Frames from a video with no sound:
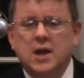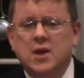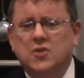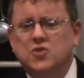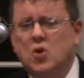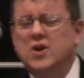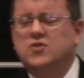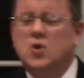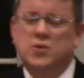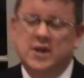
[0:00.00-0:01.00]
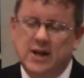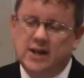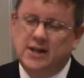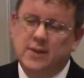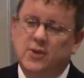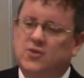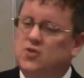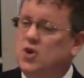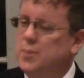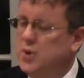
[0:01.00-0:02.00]
The story is told that Nicodemus
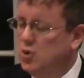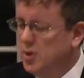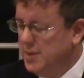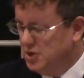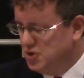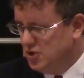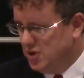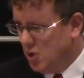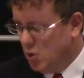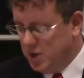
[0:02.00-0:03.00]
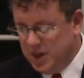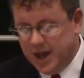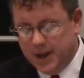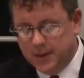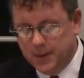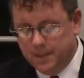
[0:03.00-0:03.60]
took a pilgrimage to the Holy Land.